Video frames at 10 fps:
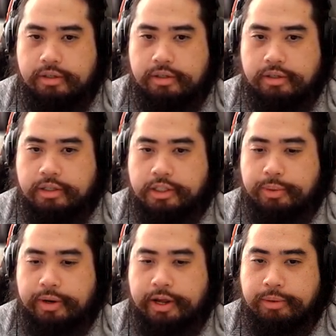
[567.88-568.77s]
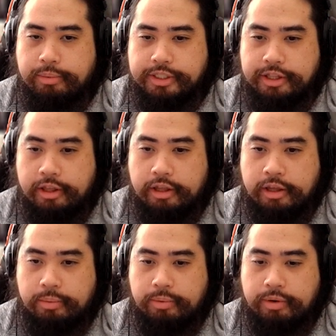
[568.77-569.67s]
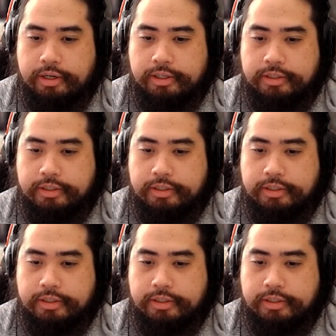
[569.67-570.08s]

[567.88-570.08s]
Because what I was thinking was